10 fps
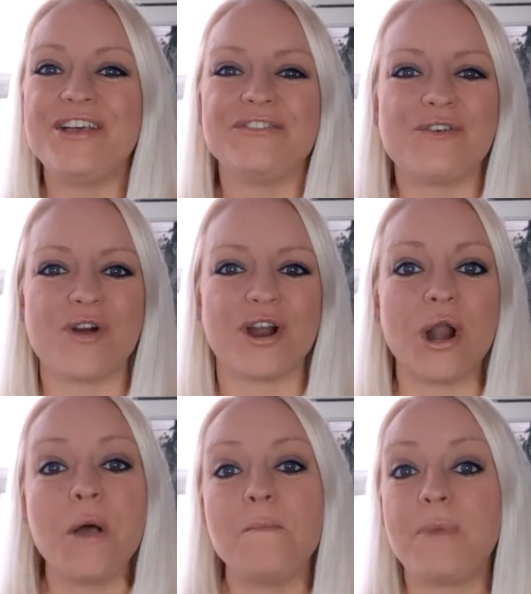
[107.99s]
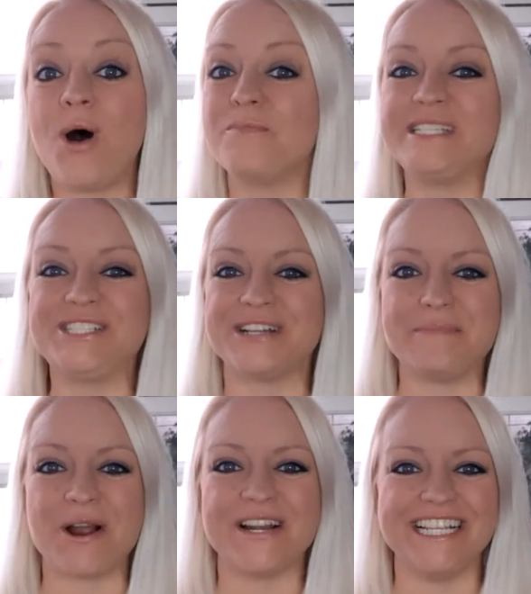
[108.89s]
for palmistry
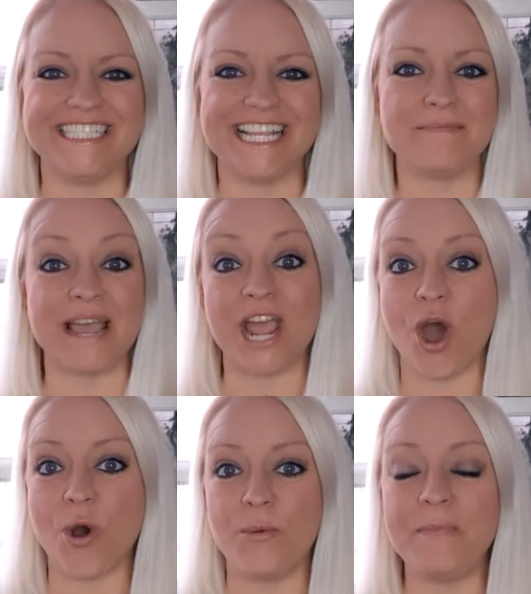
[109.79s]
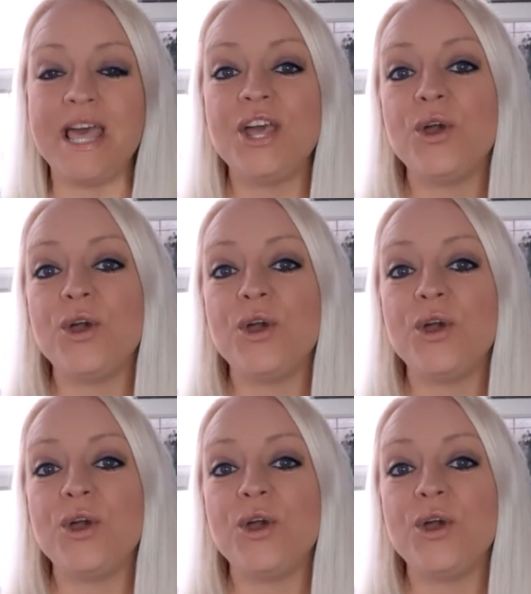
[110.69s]
parties in my home